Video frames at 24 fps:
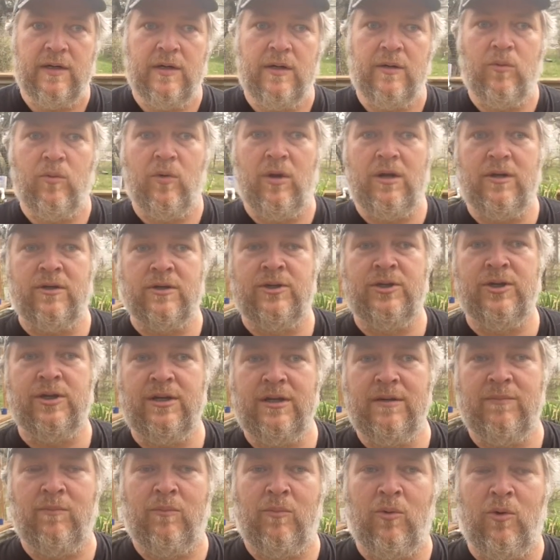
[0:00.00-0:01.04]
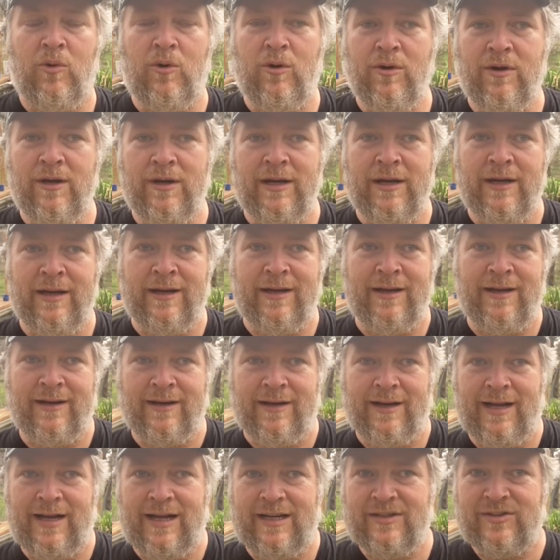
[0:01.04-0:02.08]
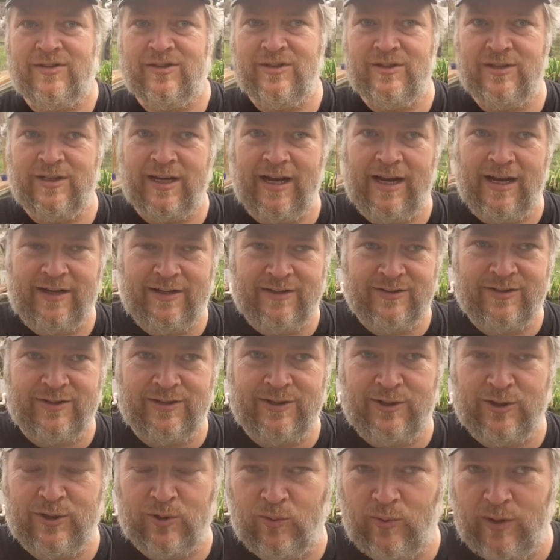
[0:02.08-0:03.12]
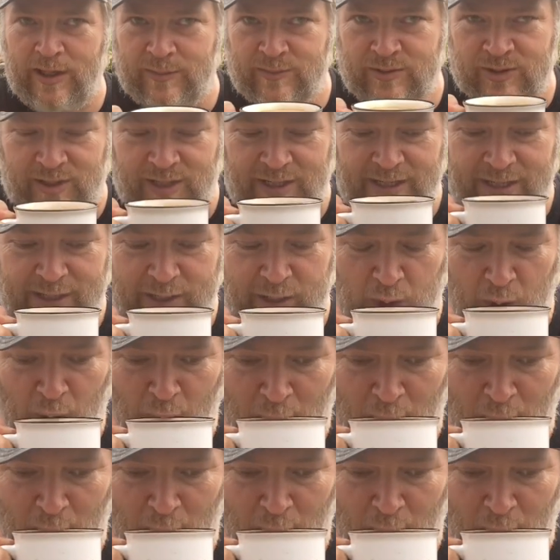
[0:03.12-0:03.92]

Well, good morning, guys and gals in interwebs land.